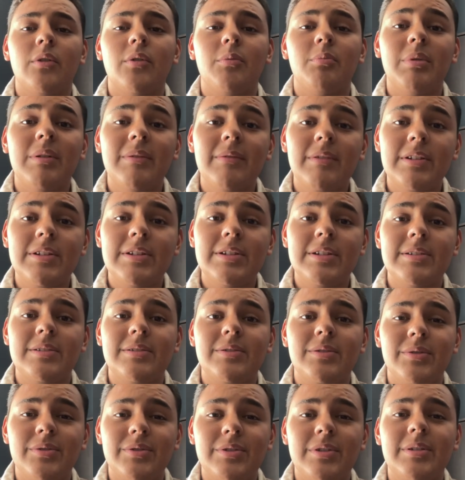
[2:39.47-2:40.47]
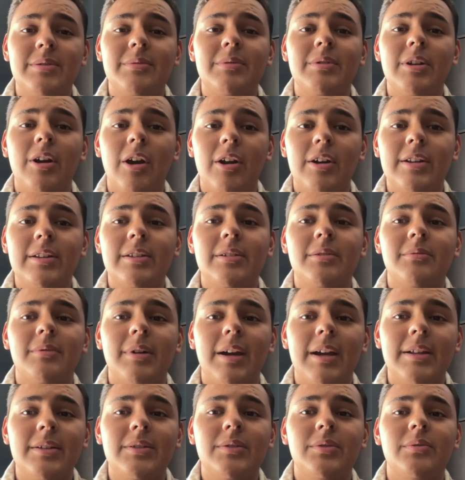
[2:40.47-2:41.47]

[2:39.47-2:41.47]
or privileges usually regarding the right